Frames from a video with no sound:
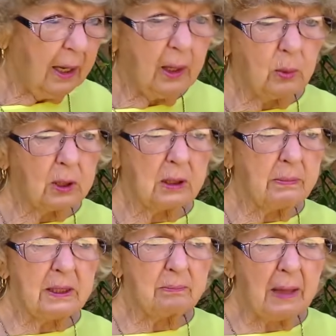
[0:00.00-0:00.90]
it would have
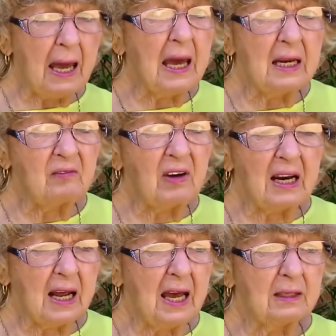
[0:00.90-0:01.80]
been bad if
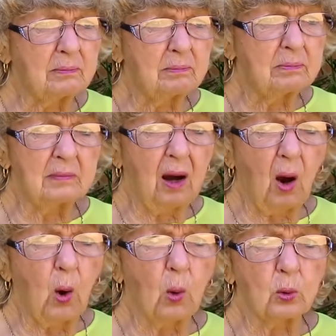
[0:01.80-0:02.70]
I'd have had
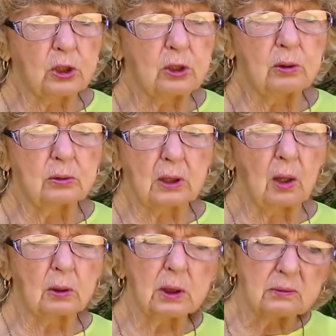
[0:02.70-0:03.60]
all shoes
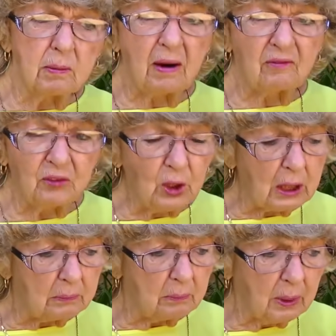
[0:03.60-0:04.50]
all over my
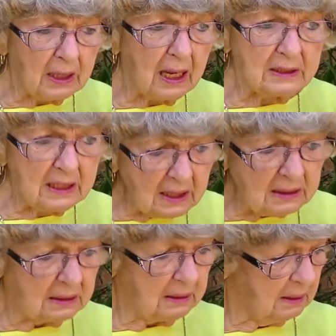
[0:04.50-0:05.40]
foot, but I
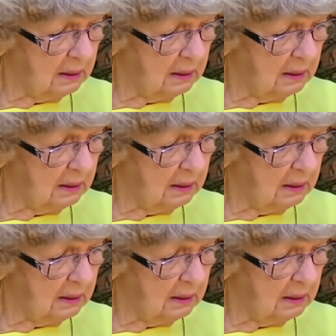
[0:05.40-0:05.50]
didn't.